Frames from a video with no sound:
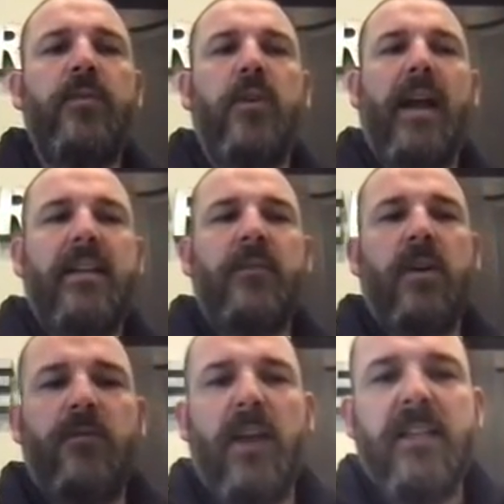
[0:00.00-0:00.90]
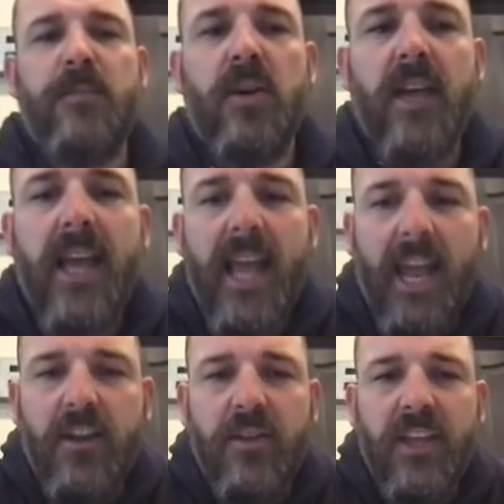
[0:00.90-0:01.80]
if you're active on Facebook
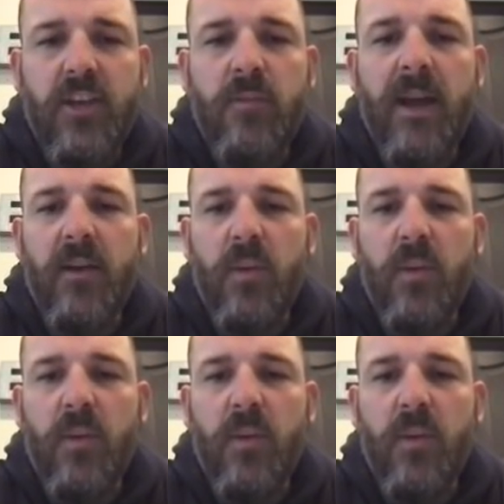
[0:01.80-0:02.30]
and you think you might